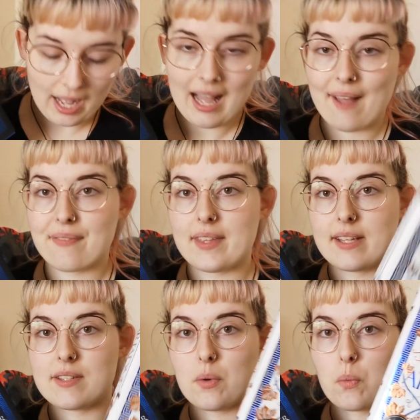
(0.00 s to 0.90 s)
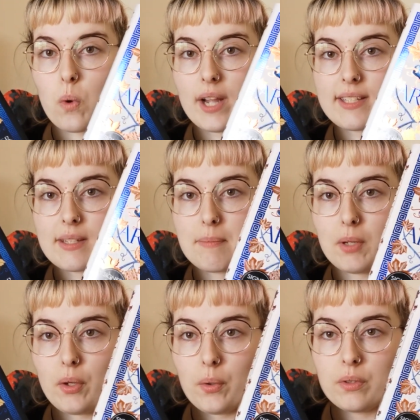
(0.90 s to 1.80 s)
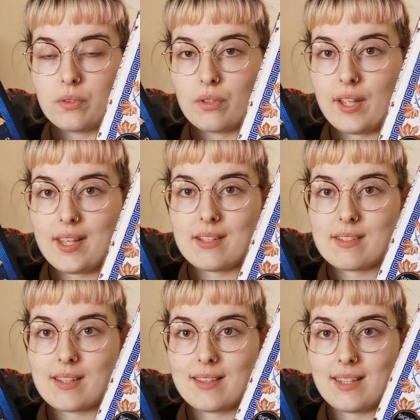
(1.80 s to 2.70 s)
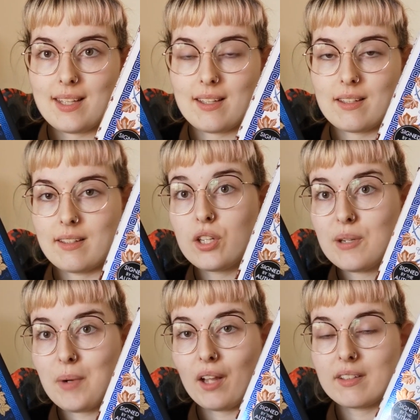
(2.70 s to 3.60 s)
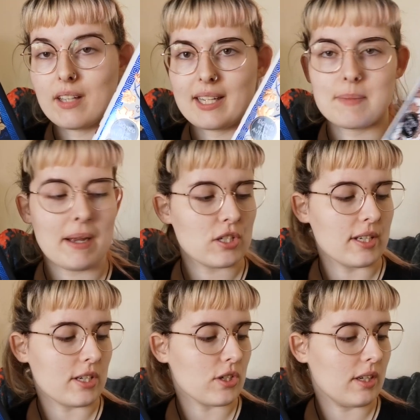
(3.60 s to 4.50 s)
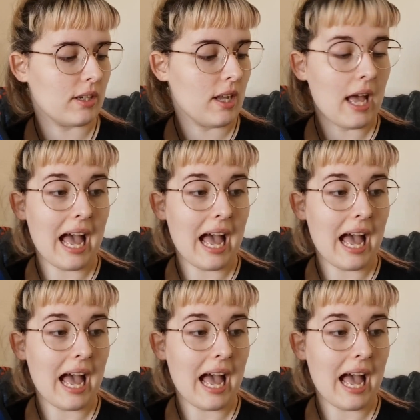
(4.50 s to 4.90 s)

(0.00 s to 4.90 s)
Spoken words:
and this white and blue is the new one, like special edition.